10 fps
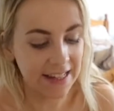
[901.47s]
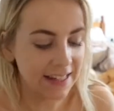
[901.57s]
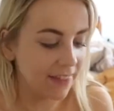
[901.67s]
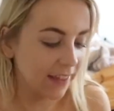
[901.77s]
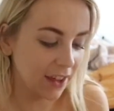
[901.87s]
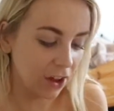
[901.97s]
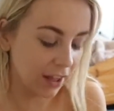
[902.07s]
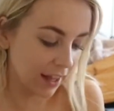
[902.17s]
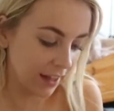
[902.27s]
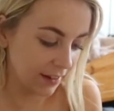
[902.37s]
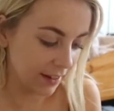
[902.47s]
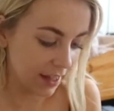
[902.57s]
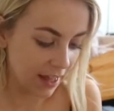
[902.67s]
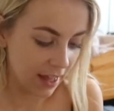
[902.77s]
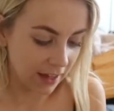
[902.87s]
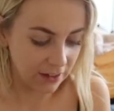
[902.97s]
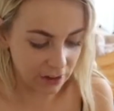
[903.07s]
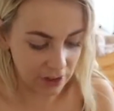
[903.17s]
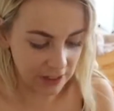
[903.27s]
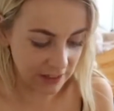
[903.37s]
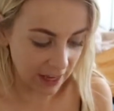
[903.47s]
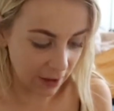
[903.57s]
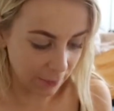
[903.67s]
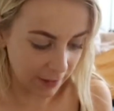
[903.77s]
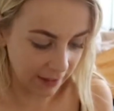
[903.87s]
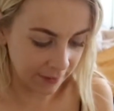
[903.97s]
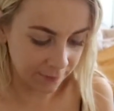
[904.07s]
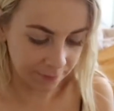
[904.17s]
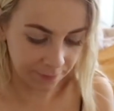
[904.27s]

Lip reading: in the colour, does it tell me?